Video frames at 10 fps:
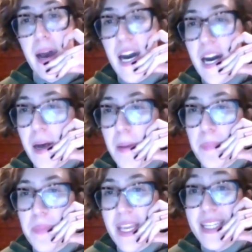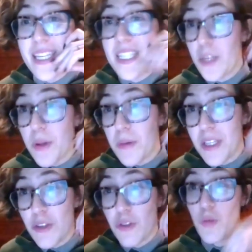Um, in continuing
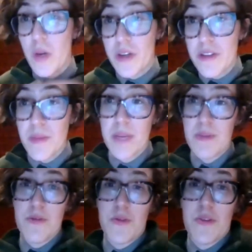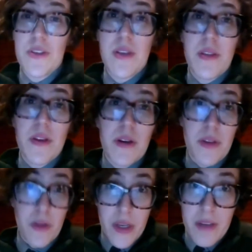research, what are some types of sources that they're,
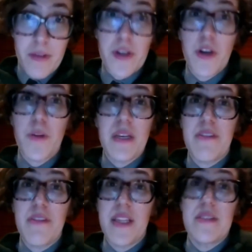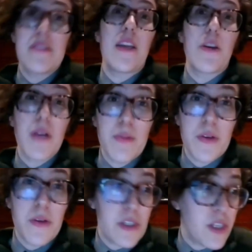they're looking for and hoping to find? This is an
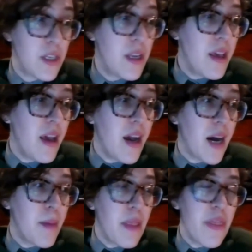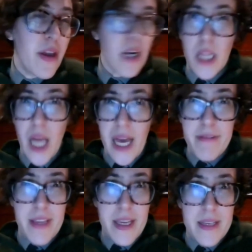incredible question. Um, there are a lot
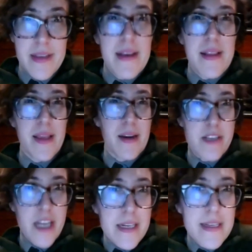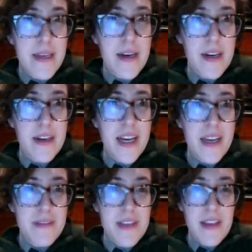of things that are tucked into
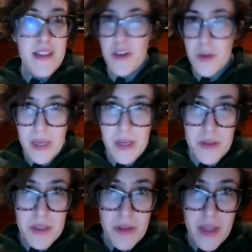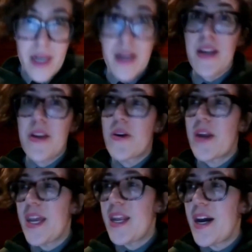archives that nobody knows they're there,
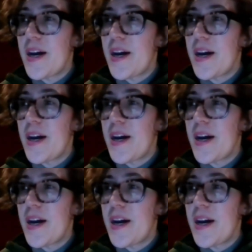right?